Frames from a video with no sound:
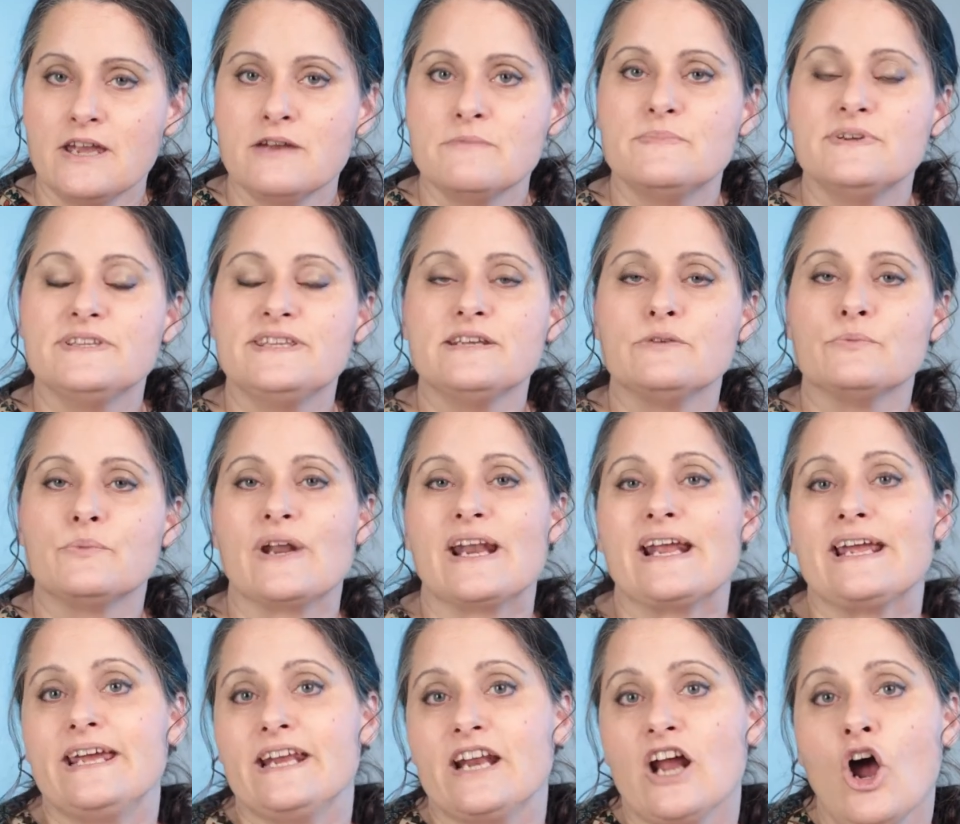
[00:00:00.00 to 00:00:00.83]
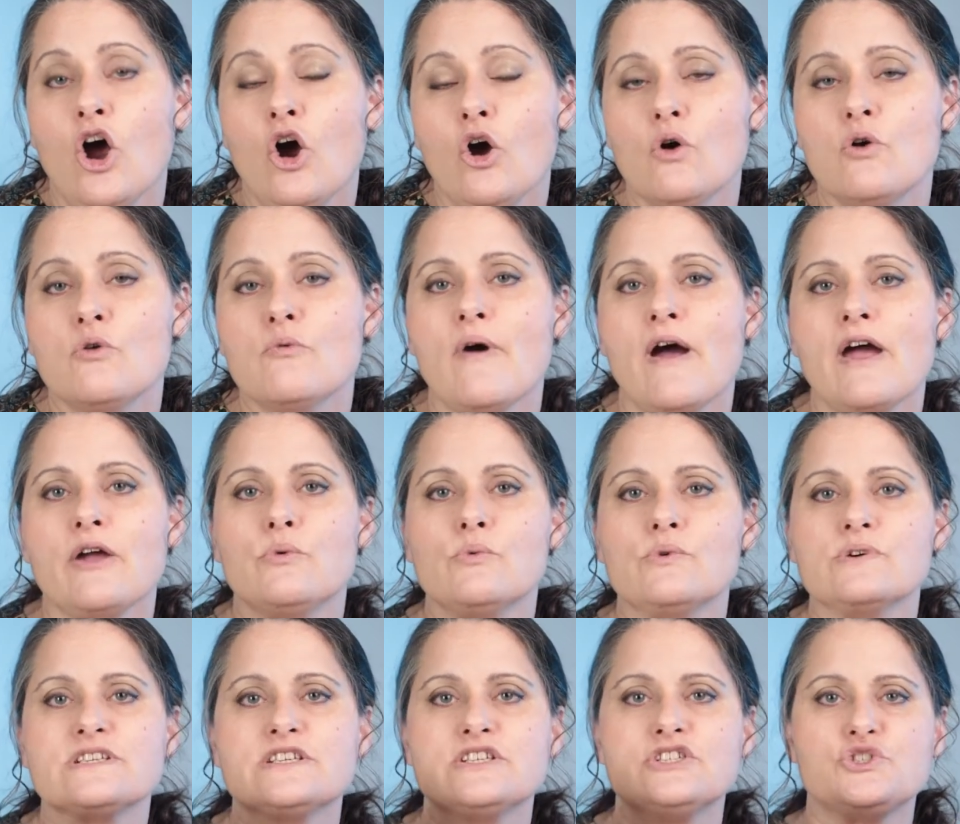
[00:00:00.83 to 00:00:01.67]
But then when I get home, I
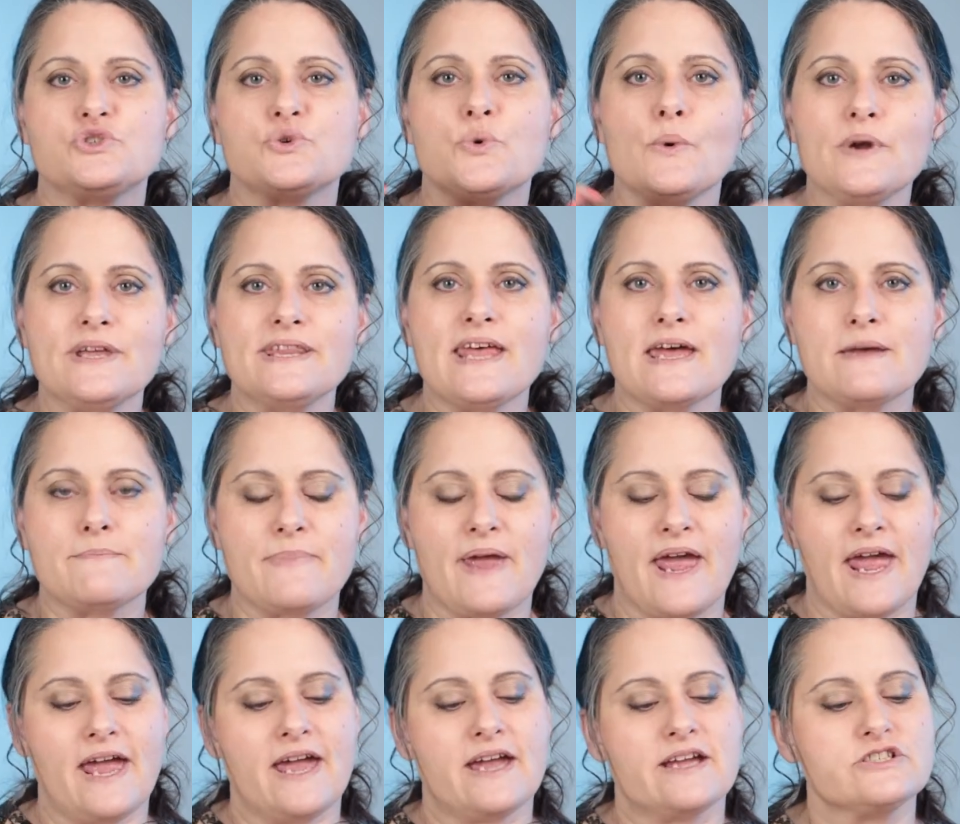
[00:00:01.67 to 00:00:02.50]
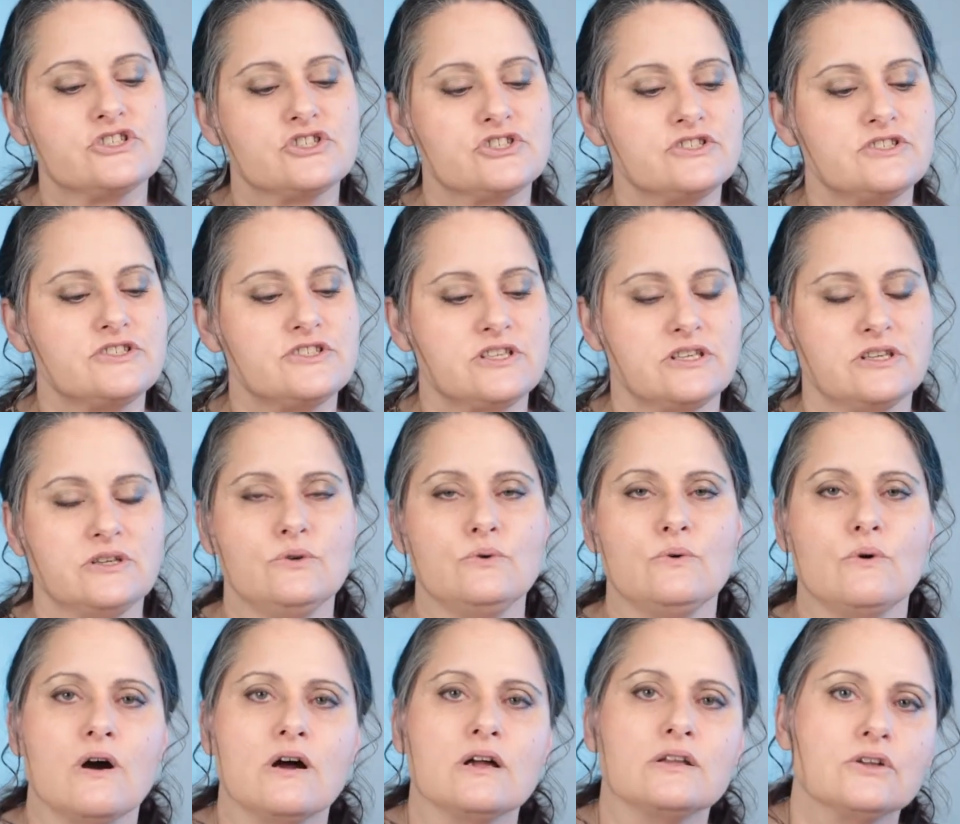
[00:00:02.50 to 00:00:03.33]
want to join that patch
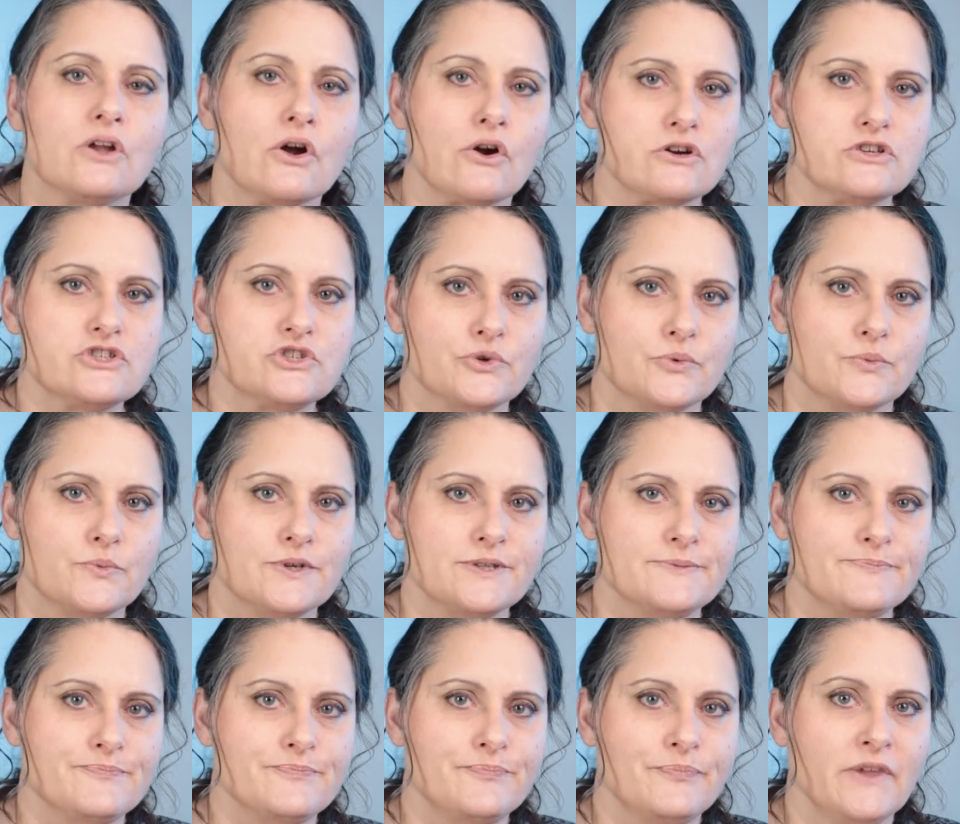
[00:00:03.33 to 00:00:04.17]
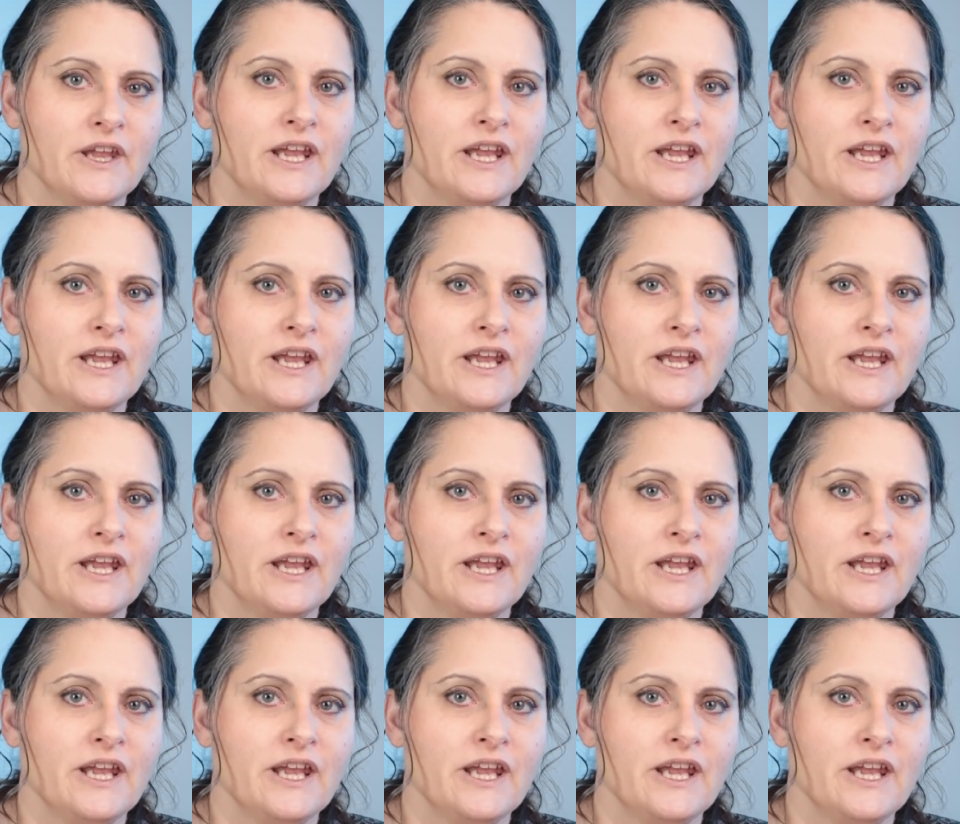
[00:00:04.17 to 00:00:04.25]
to a larger one.